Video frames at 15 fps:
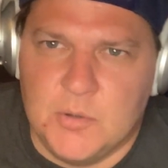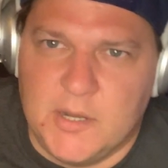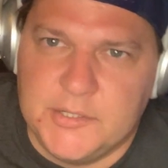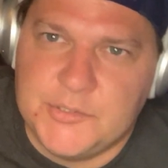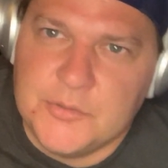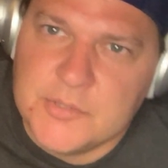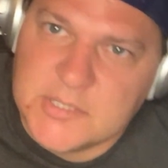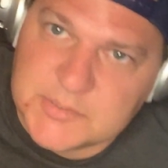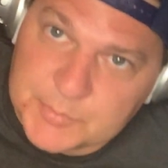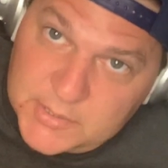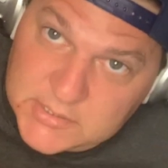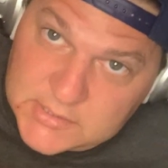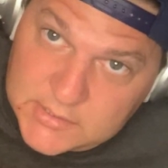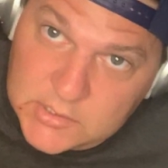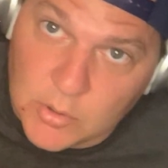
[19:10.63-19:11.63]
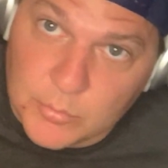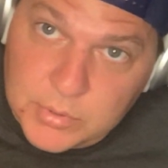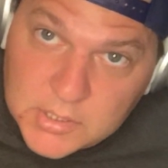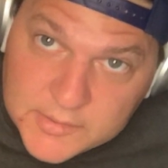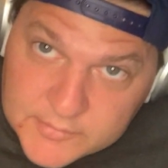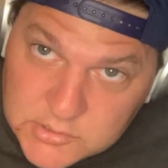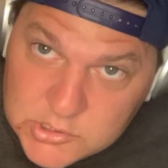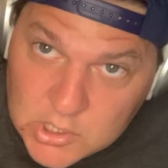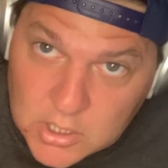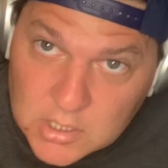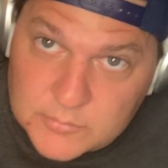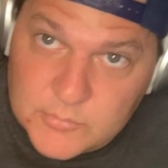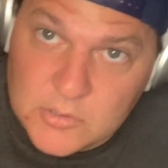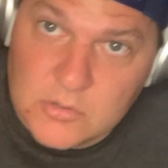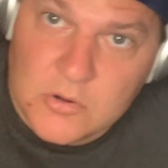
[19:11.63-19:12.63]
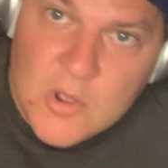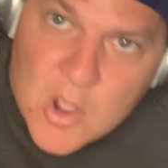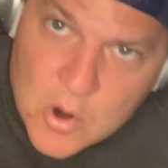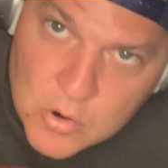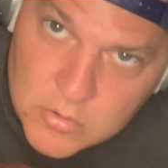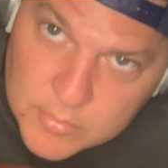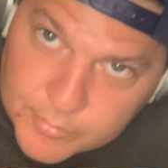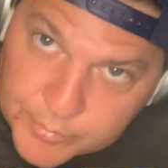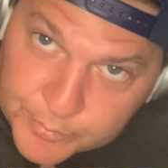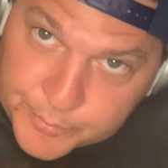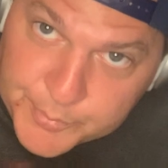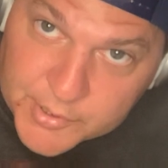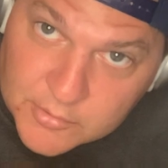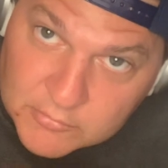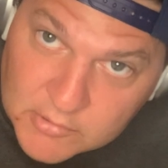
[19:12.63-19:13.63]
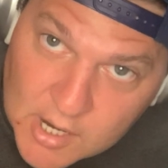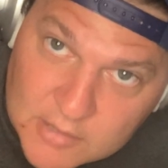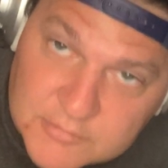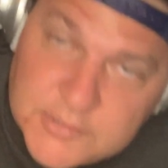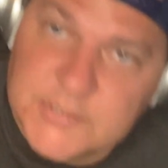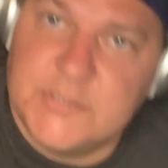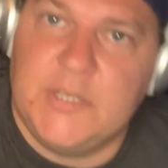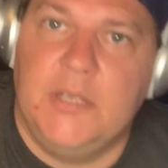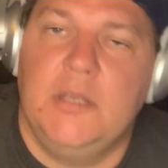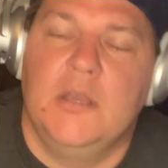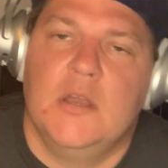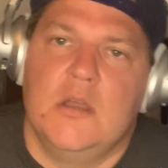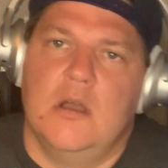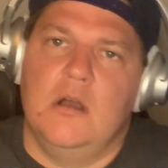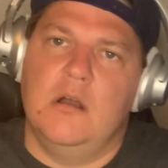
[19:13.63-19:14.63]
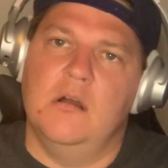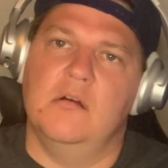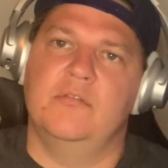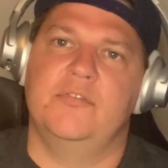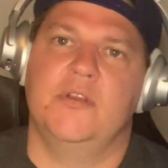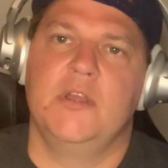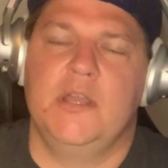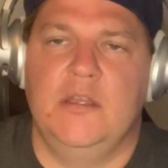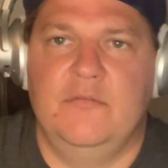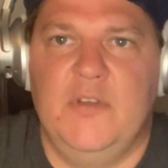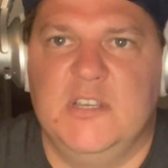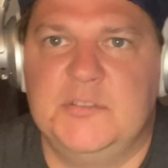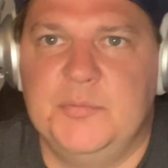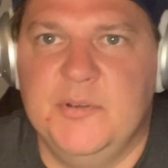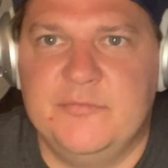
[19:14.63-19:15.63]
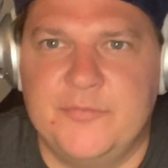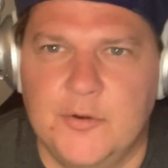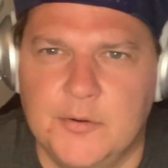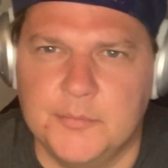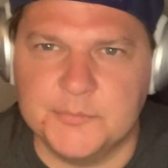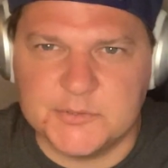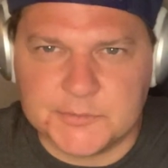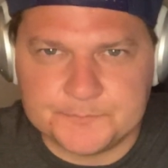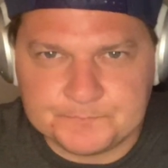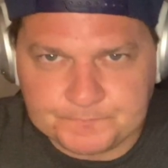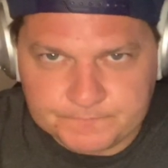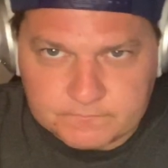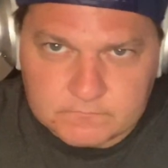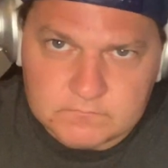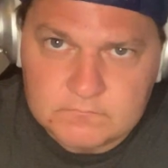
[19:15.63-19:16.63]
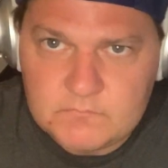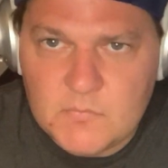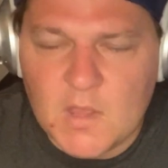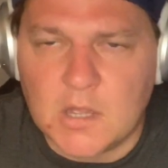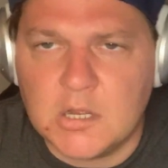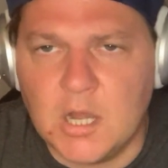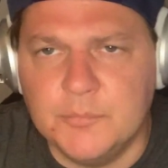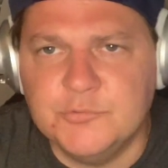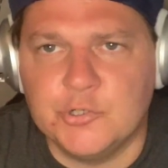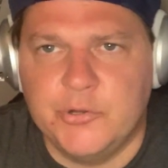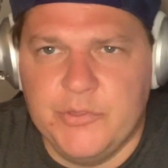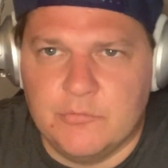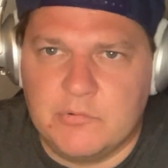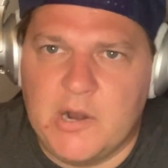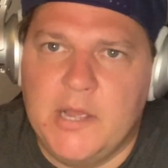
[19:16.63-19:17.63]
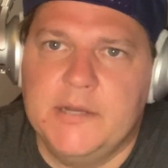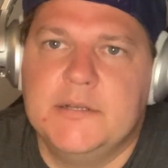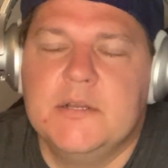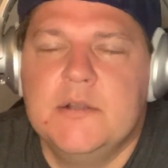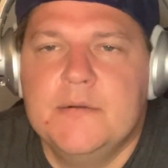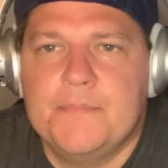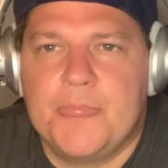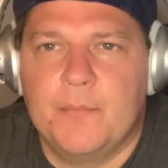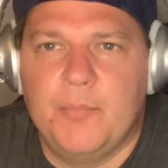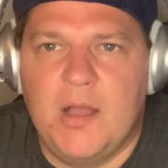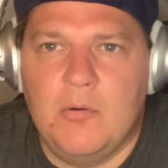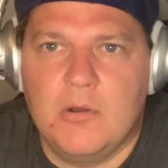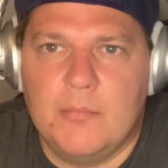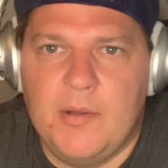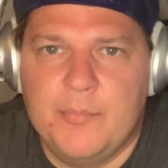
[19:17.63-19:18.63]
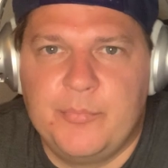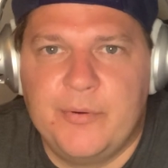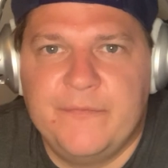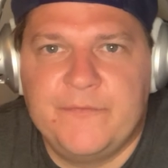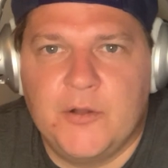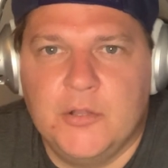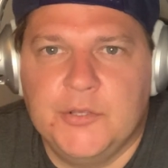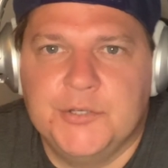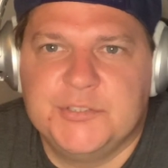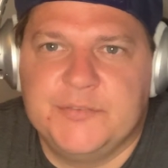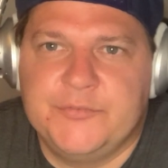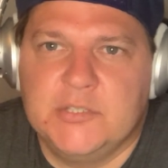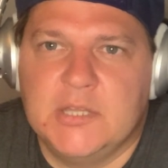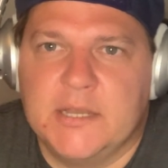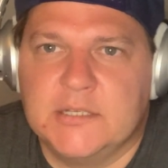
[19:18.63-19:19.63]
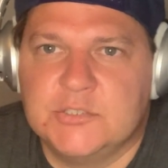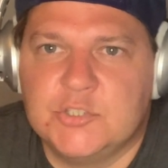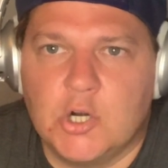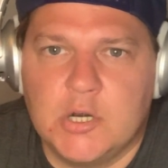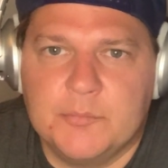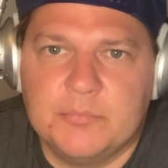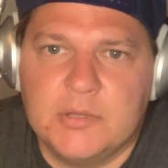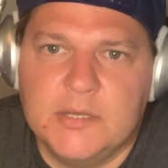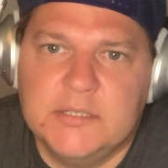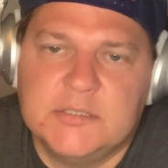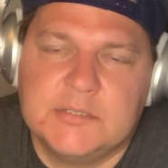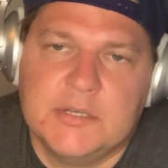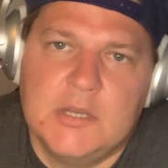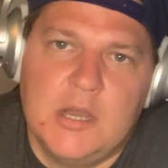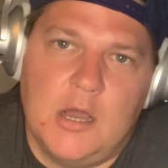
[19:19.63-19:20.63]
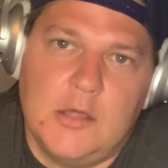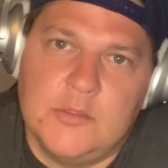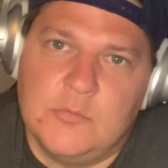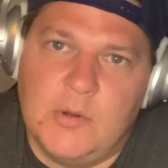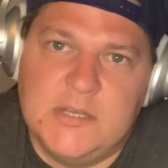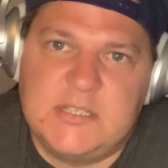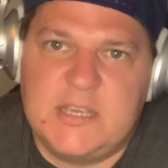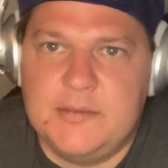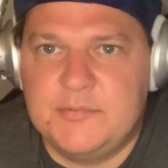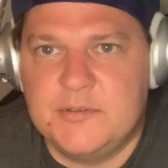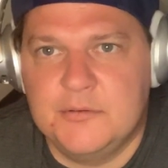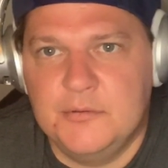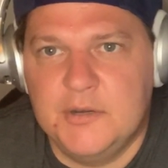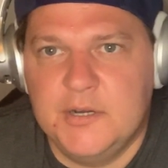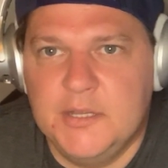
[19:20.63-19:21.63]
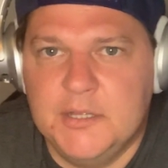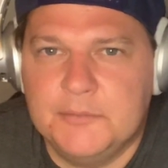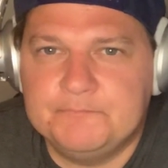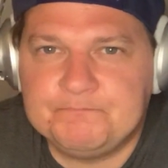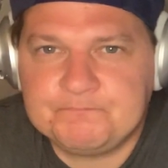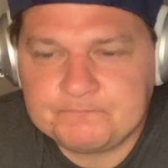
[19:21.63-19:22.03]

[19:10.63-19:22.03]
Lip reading: I do this because I don't believe in dogma or bureaucracy of investment firms. Come join the ride. Buy one of my portfolios if you'd like a starting place. Otherwise, keep tuning in.